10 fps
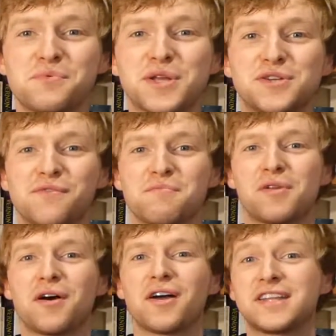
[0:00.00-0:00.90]
which you've
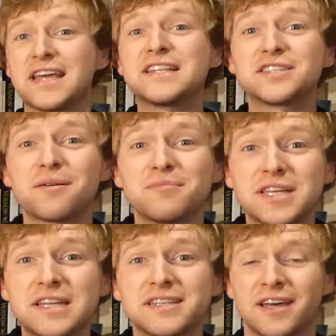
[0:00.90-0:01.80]
applied in some
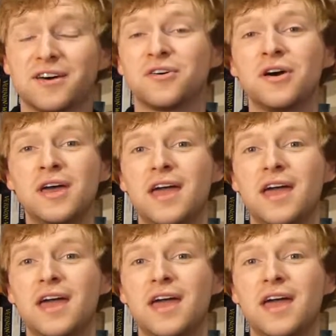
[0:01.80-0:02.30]
detail